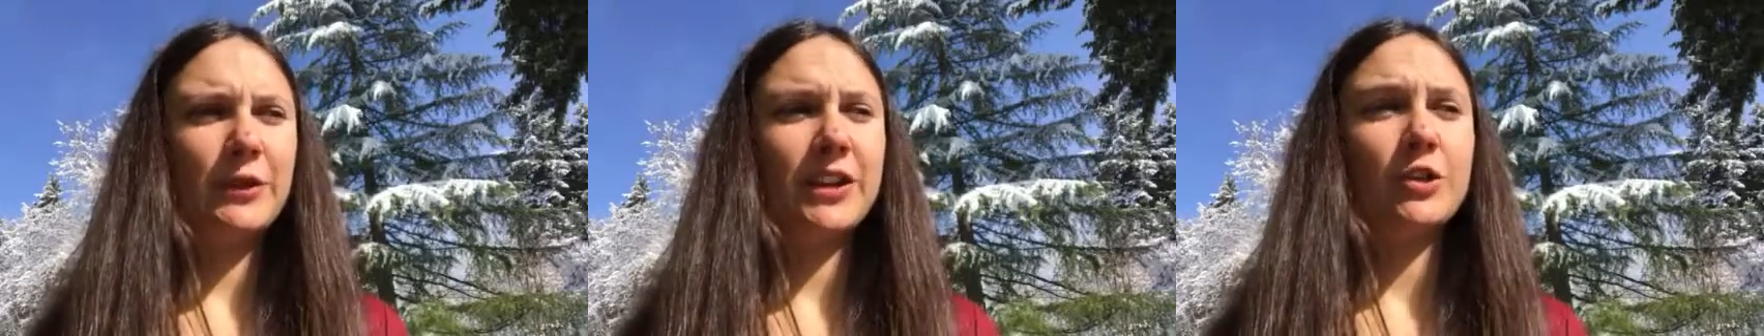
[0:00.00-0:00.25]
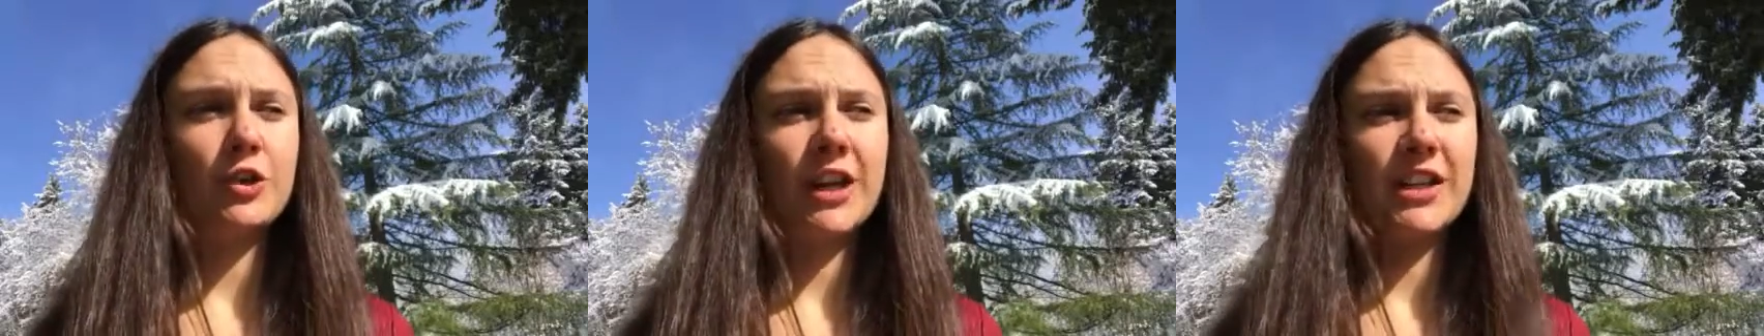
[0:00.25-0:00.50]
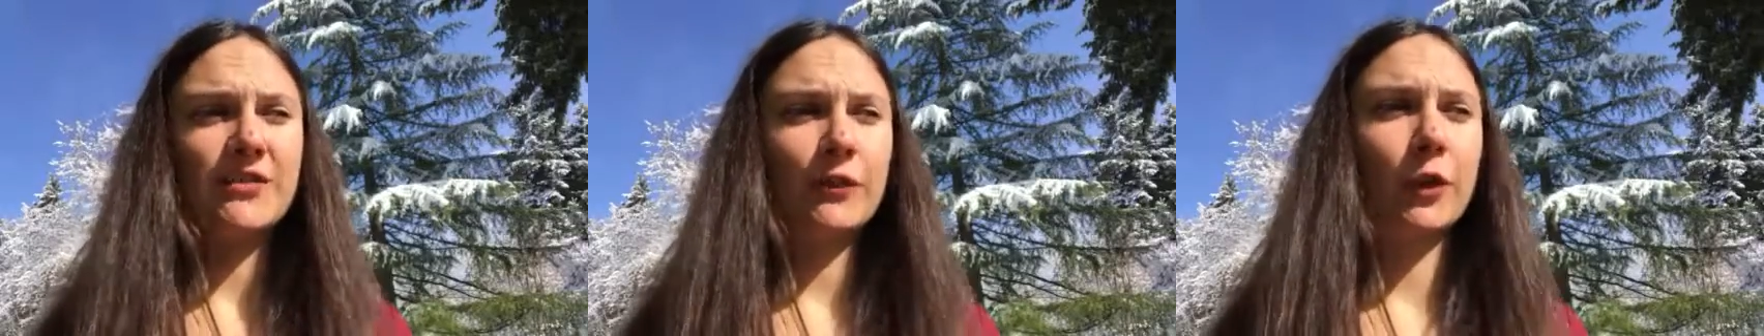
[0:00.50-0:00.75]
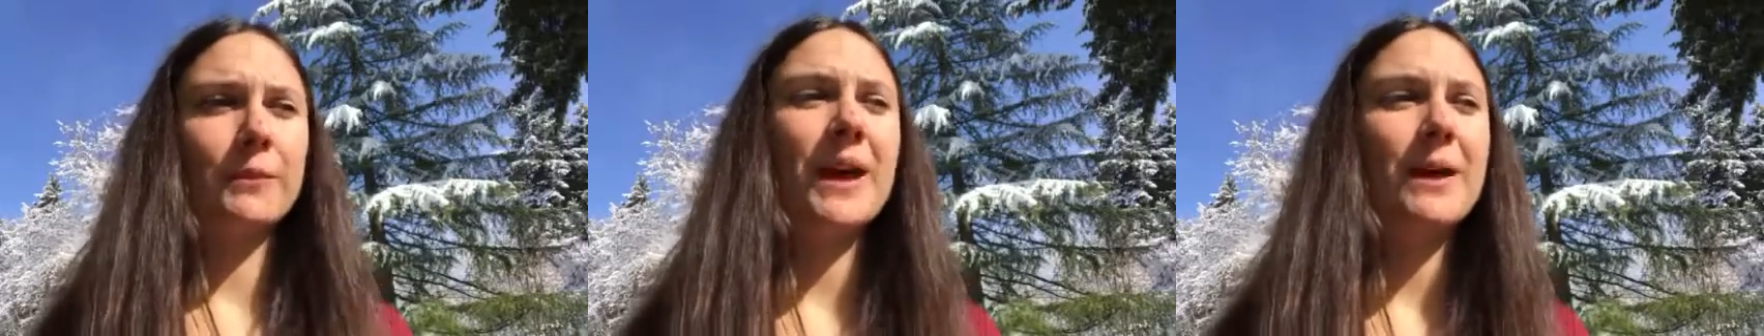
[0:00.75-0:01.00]
you can
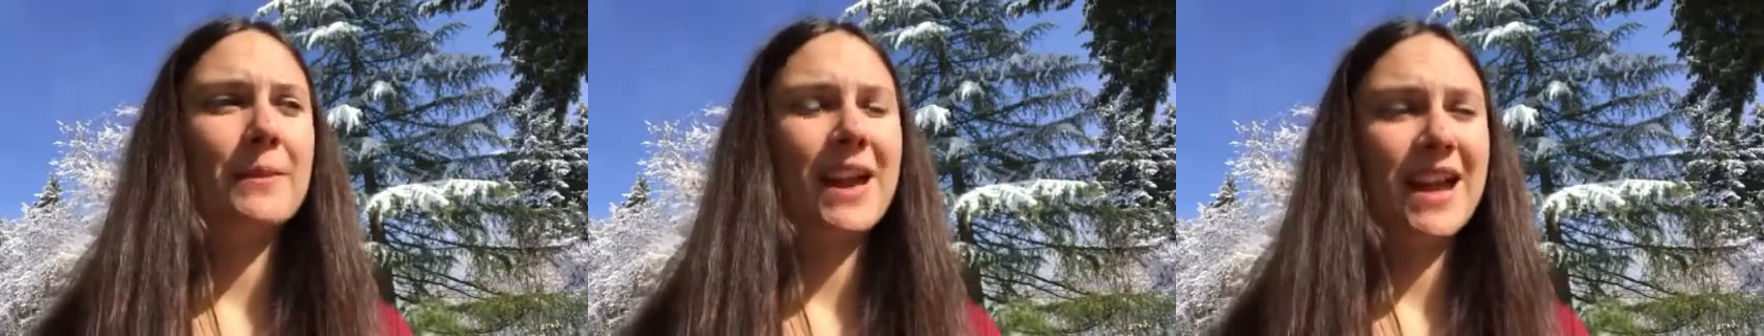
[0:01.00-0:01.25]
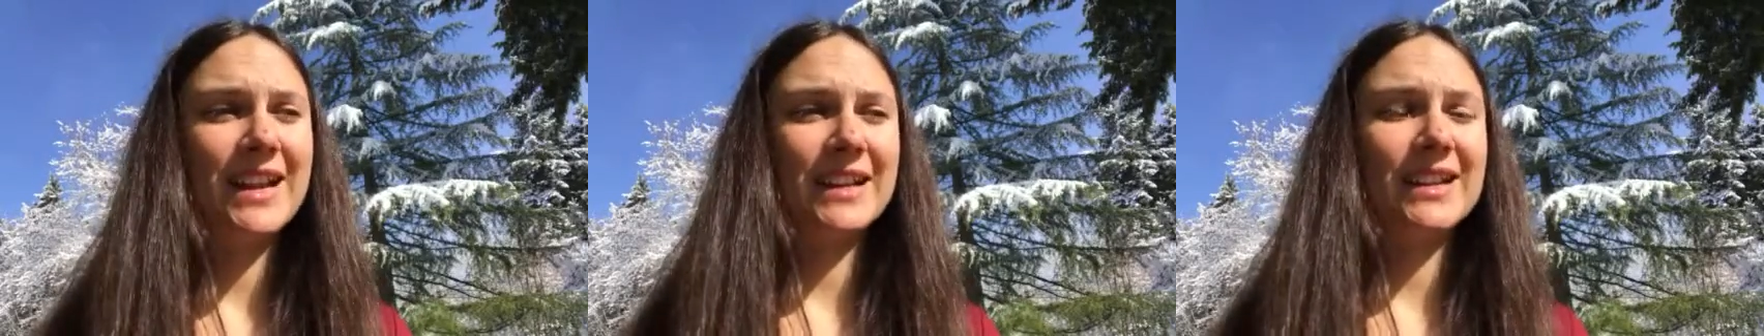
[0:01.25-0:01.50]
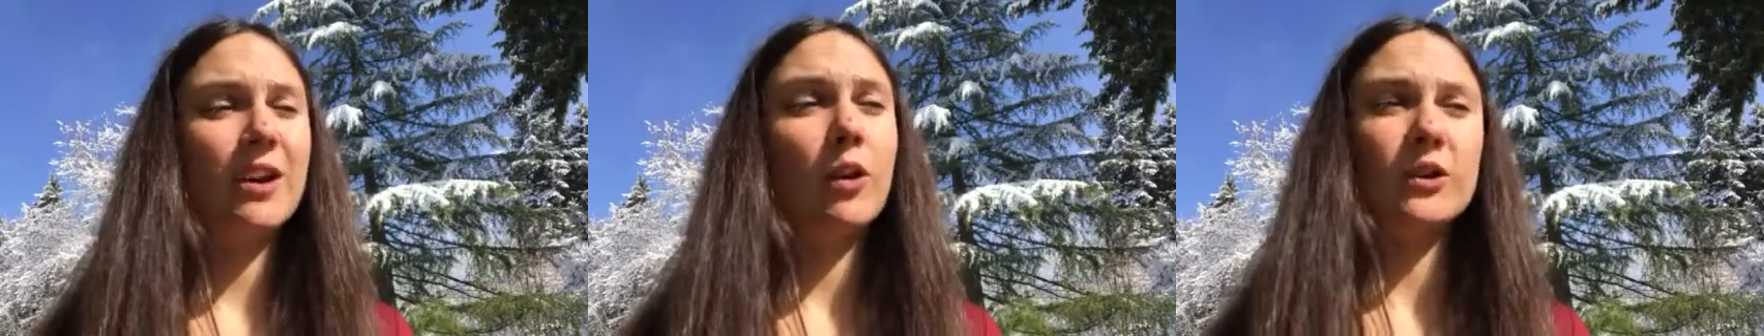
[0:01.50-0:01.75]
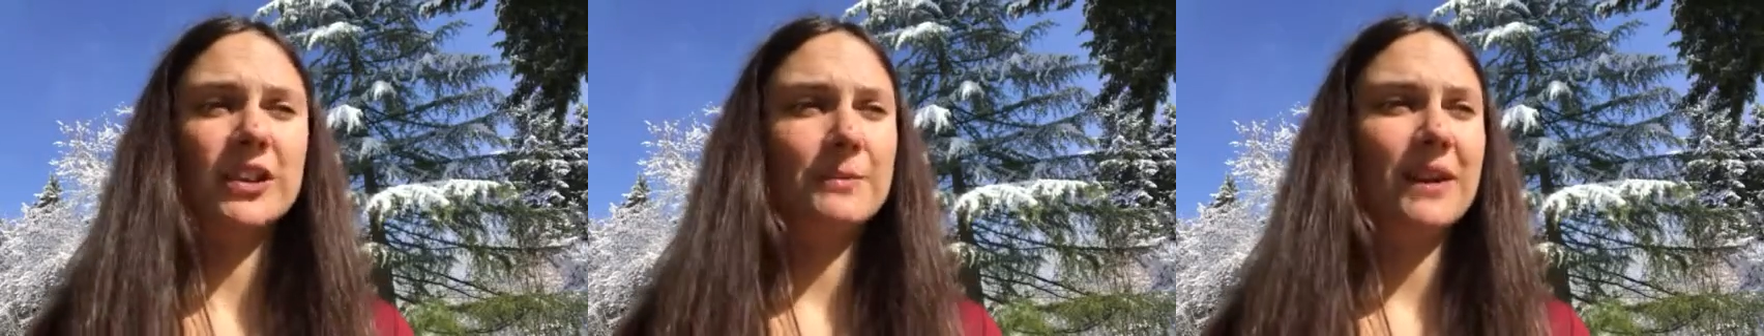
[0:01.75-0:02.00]
transform them and
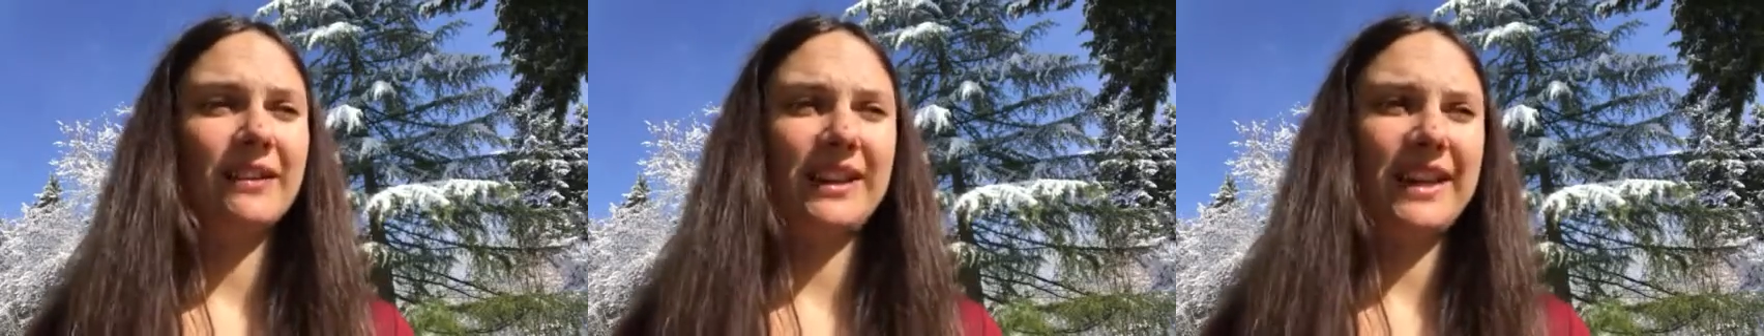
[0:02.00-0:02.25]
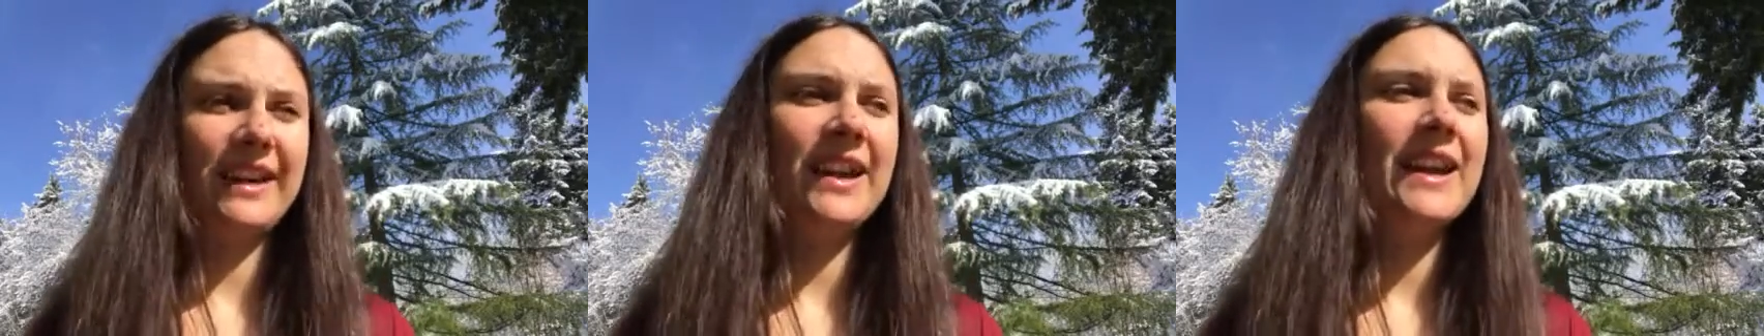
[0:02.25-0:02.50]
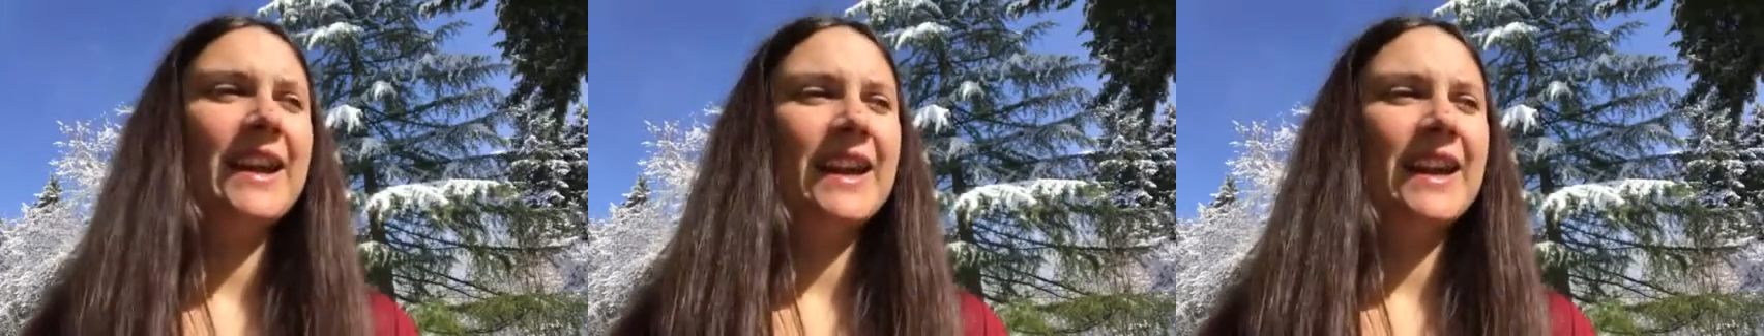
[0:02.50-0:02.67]
ultimately